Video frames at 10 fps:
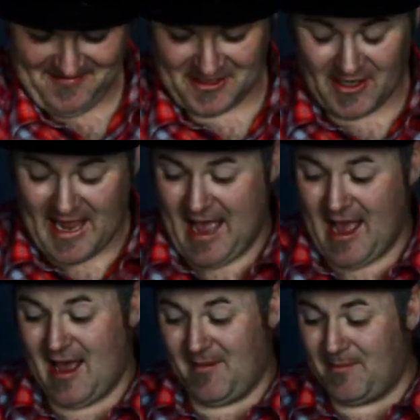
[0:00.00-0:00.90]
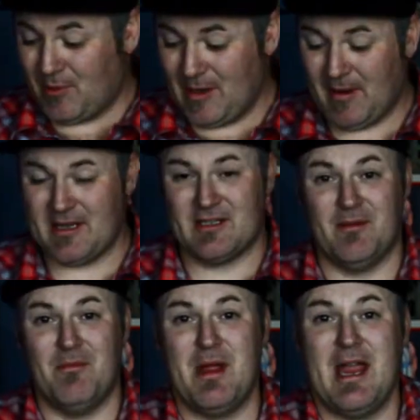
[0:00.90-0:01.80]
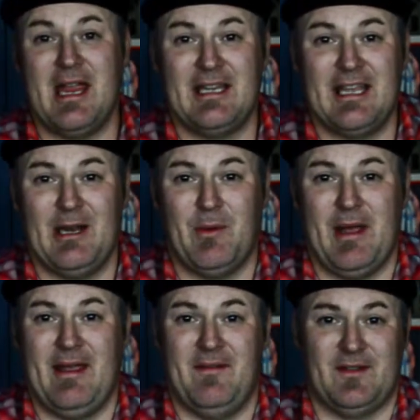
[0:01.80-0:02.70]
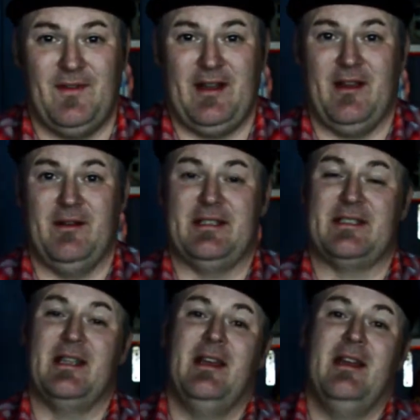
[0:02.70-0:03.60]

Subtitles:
So yeah, pretty much the main getaway of this video is,